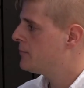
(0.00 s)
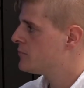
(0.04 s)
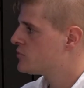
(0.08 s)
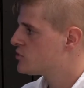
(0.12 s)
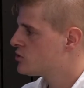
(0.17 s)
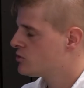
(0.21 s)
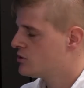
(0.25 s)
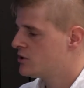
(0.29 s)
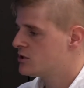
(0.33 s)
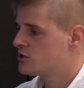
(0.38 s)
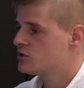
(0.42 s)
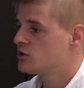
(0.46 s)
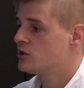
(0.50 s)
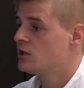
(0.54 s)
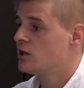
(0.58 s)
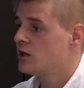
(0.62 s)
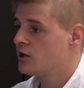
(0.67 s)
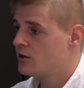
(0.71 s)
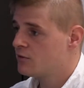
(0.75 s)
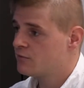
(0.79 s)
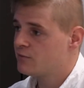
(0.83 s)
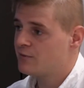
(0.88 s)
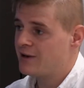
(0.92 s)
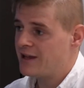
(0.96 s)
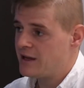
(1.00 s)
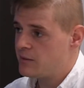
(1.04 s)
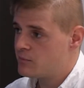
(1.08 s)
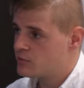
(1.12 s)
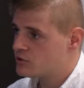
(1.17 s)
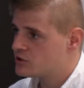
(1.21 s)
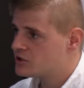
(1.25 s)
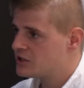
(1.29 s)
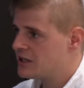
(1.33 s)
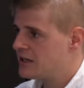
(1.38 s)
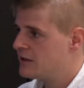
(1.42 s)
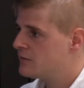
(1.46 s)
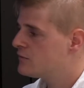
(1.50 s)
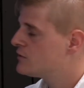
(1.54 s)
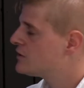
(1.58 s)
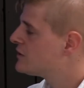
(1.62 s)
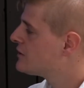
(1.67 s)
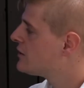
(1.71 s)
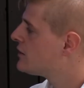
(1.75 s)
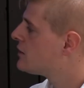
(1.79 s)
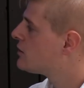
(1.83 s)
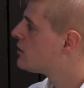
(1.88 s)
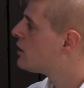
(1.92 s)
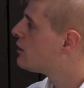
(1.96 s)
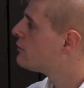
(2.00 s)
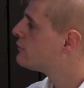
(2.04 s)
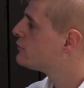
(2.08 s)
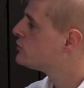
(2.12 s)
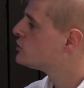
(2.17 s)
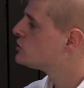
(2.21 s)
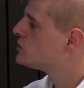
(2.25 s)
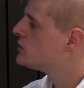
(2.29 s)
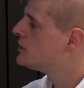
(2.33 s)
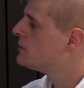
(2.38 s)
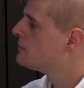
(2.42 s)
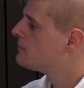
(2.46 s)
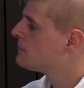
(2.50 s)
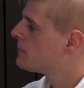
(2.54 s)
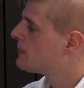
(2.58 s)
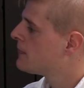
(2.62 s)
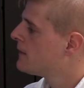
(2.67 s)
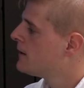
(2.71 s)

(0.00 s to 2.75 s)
So there's a lot of labor saving there, obviously.